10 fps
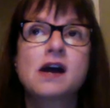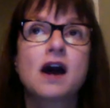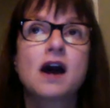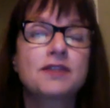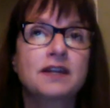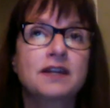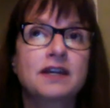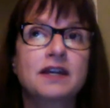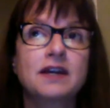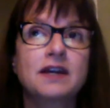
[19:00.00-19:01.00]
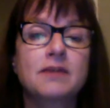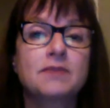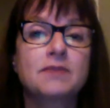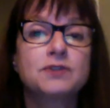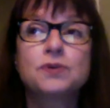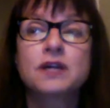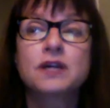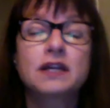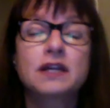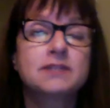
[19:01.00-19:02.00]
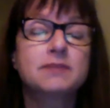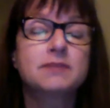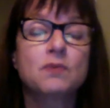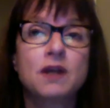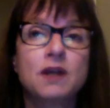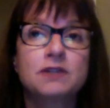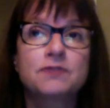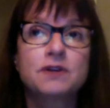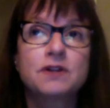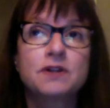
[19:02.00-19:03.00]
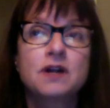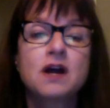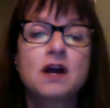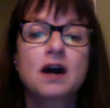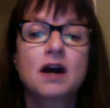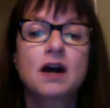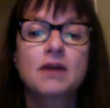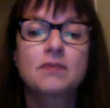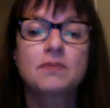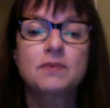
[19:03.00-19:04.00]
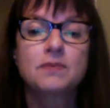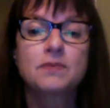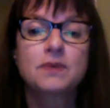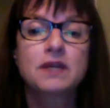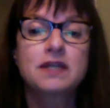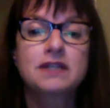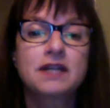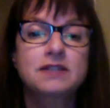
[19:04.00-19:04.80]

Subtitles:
our thinking. The toolkit has been wonderful. We tend